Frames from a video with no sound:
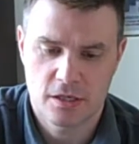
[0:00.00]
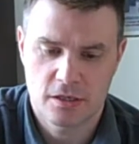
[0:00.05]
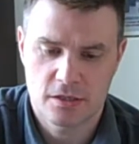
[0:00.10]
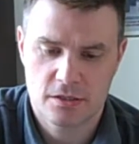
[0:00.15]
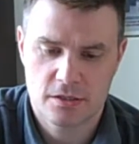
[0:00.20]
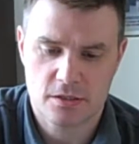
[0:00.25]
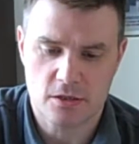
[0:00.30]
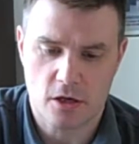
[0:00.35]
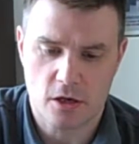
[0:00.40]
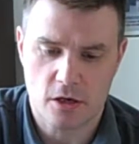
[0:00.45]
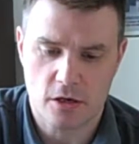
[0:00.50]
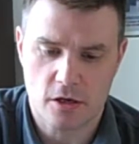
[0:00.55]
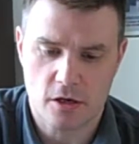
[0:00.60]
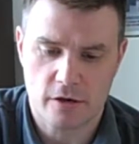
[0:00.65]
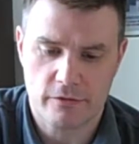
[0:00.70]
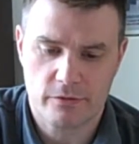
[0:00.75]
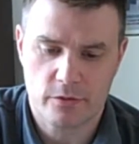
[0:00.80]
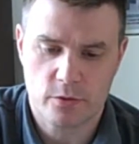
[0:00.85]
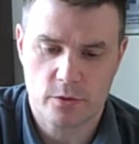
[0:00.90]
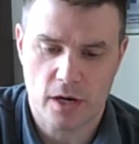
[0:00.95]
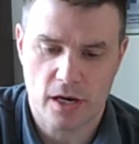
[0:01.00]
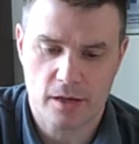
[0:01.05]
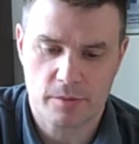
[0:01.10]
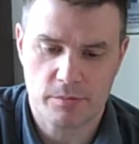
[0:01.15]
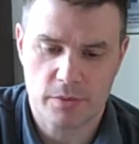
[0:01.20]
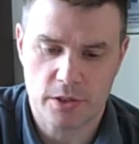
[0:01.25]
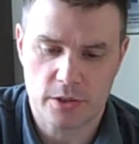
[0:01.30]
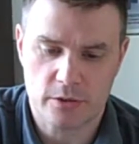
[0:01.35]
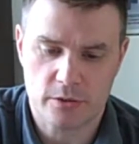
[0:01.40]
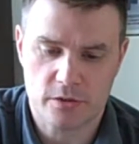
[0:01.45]
sawn off crack
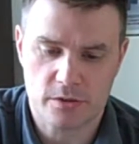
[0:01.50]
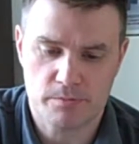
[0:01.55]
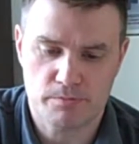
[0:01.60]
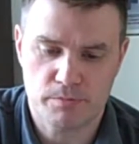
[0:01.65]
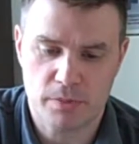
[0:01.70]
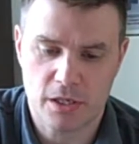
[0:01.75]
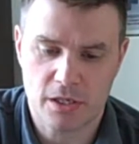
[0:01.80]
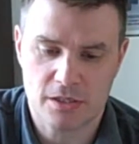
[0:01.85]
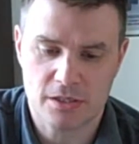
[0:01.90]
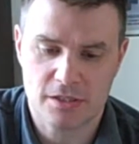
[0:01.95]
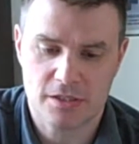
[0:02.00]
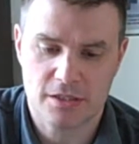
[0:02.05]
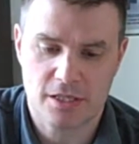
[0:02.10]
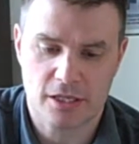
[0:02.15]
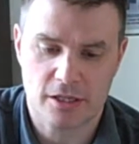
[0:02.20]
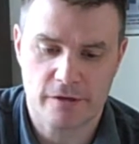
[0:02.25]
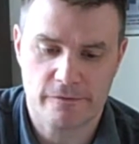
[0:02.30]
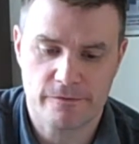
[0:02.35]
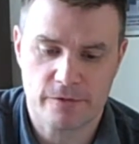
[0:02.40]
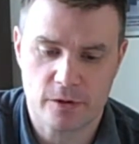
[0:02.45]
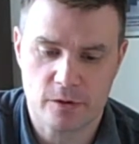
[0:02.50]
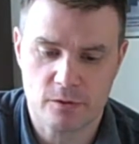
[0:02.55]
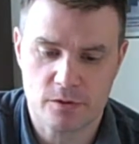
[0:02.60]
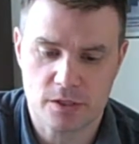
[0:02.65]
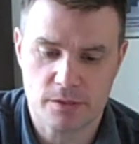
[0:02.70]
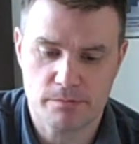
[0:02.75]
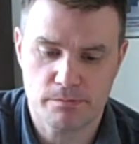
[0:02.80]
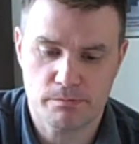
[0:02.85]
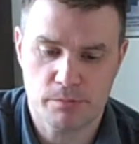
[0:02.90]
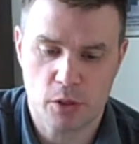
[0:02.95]
barrels, bugged telephones,
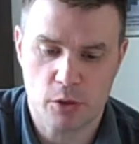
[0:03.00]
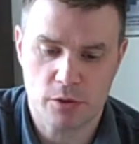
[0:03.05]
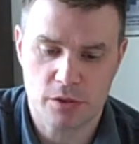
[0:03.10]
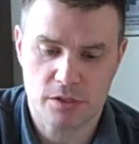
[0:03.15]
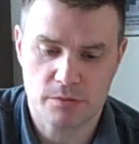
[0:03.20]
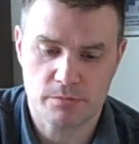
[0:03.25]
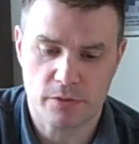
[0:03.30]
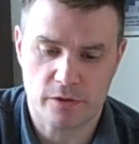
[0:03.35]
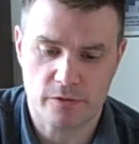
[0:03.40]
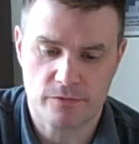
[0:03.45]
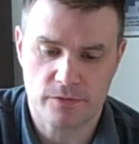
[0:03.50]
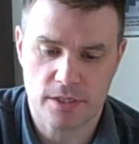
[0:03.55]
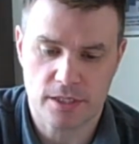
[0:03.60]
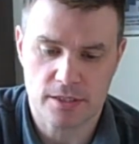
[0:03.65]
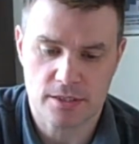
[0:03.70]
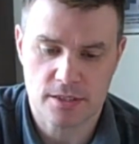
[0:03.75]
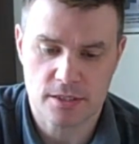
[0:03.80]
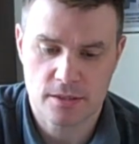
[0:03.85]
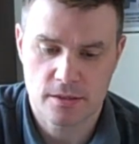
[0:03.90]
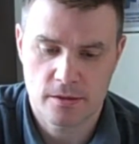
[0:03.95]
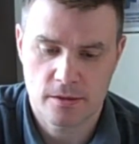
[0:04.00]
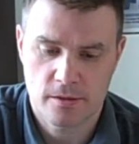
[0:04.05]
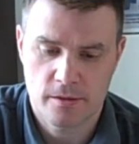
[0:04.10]
and bogus birth dates.